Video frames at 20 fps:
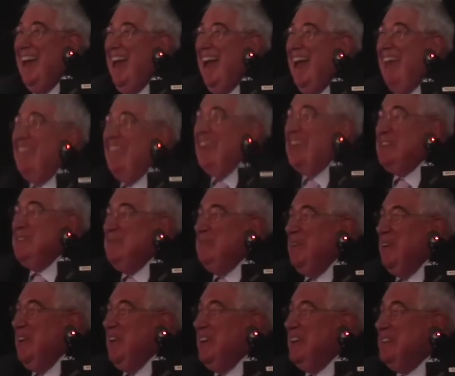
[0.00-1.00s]
And the
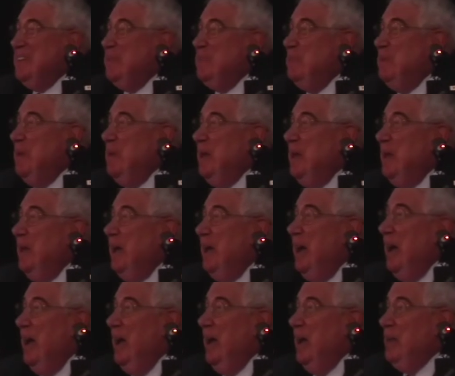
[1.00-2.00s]
experience of being
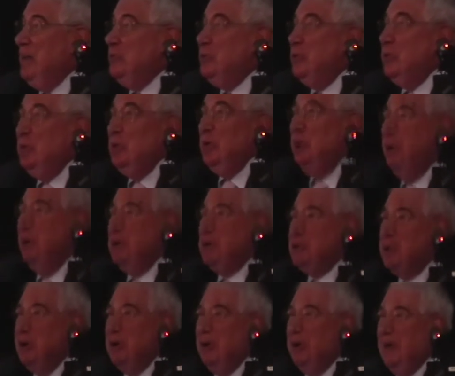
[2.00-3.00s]
a junior
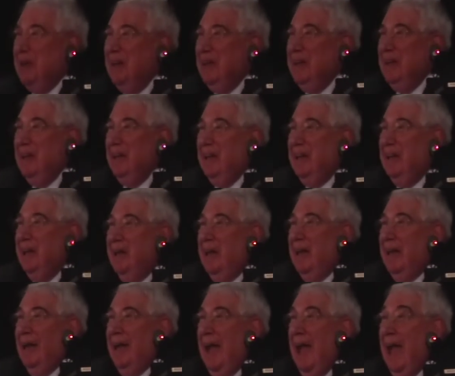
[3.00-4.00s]
attorney
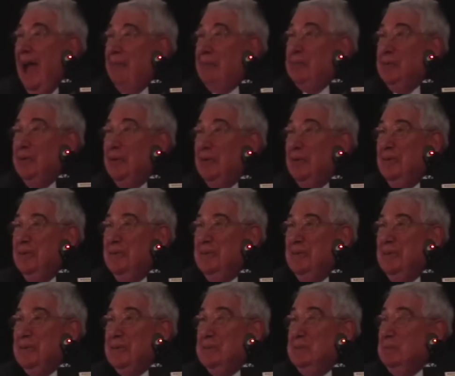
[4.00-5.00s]
after
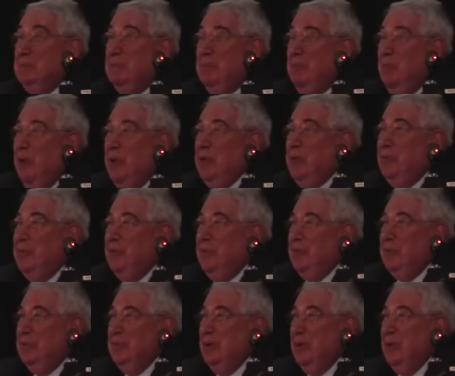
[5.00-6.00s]
this
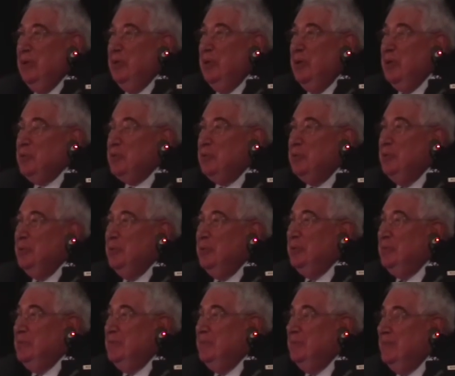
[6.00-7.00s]
wonderful, law school
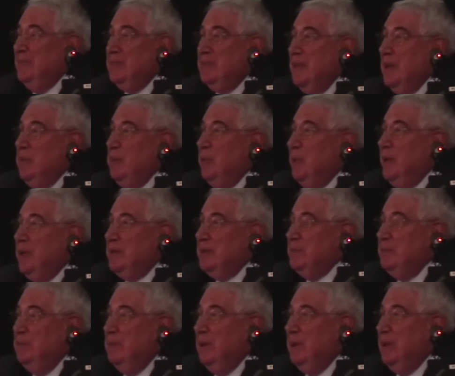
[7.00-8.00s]
same one as
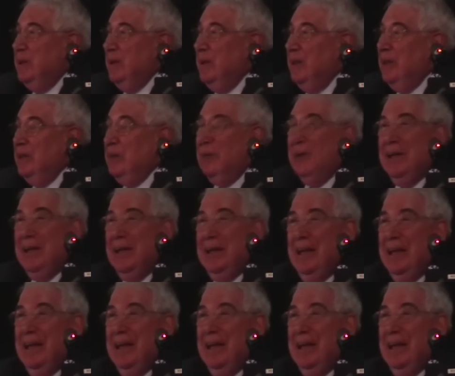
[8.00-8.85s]
Bill and Hillary,